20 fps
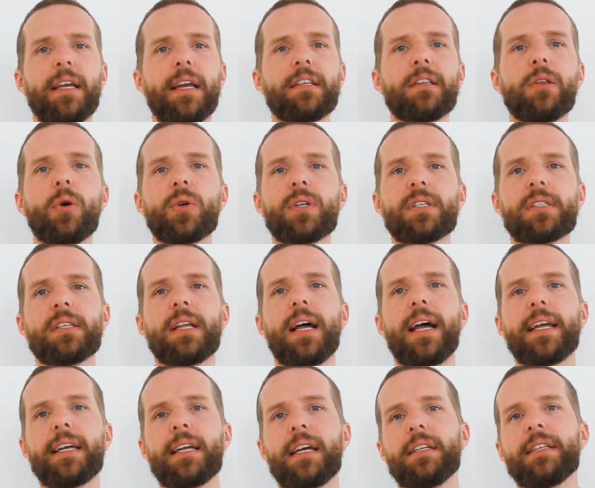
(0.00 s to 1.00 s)
it looks
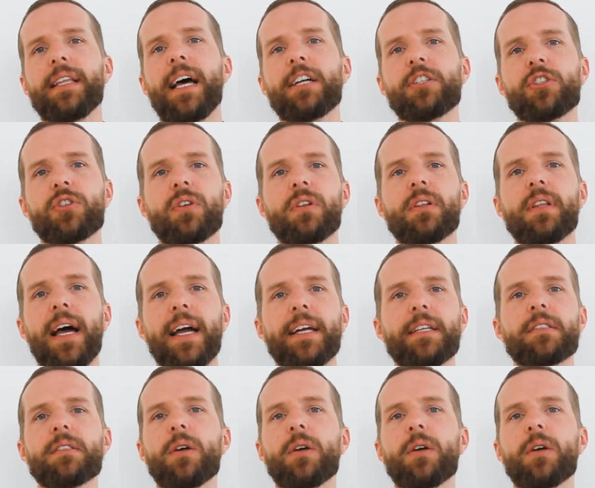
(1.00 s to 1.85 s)
like natural light.